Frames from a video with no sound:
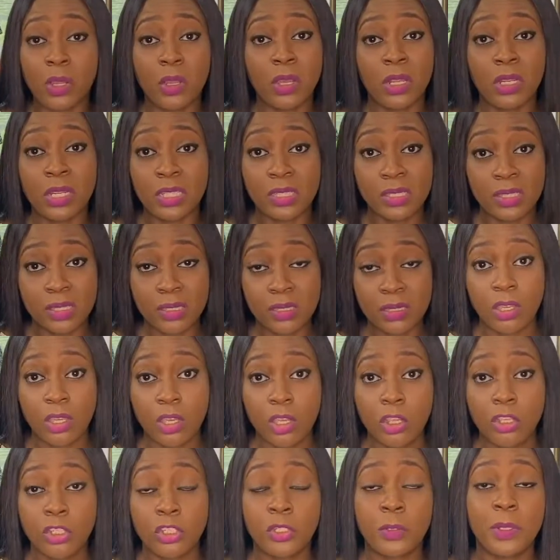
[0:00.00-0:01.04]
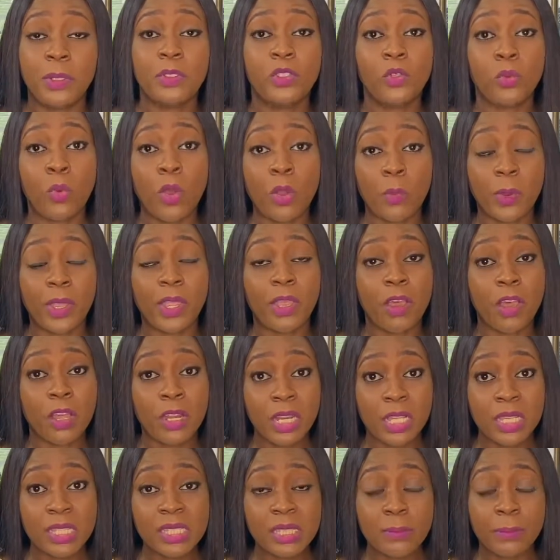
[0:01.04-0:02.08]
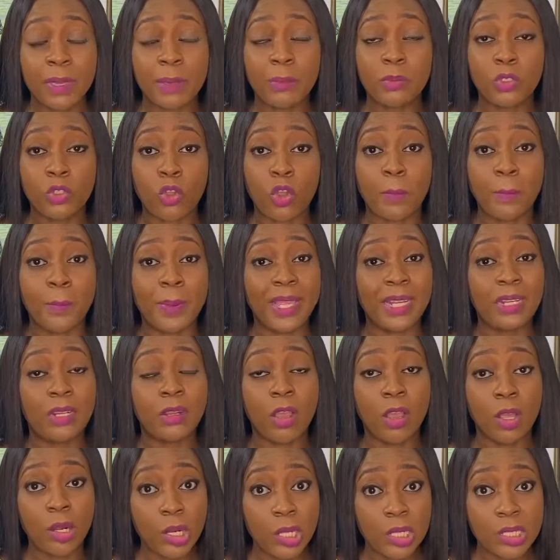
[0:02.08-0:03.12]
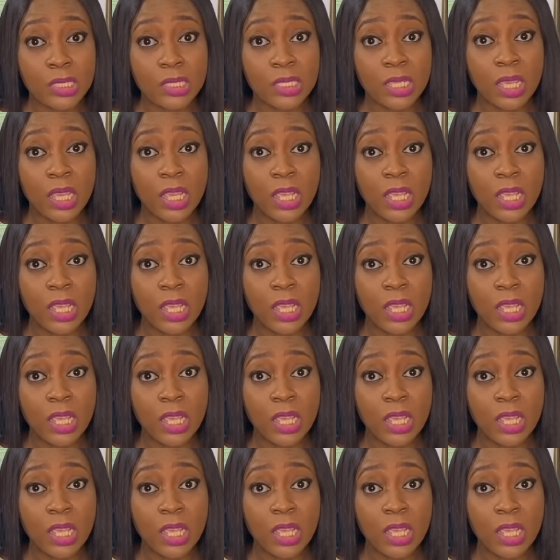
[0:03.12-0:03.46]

colors. You need to work with colors, be able to combine colors,